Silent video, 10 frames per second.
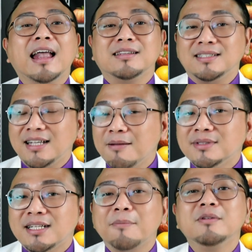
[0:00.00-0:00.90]
and at the
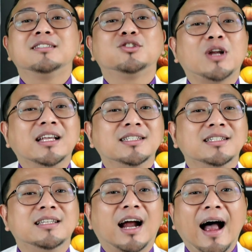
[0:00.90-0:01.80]
same time
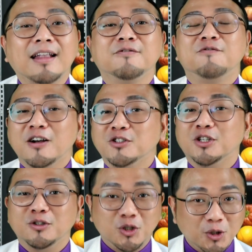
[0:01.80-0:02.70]
strengthen the heart
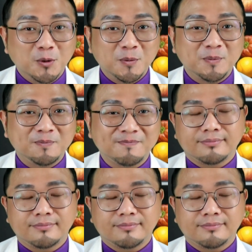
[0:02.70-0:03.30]
function too.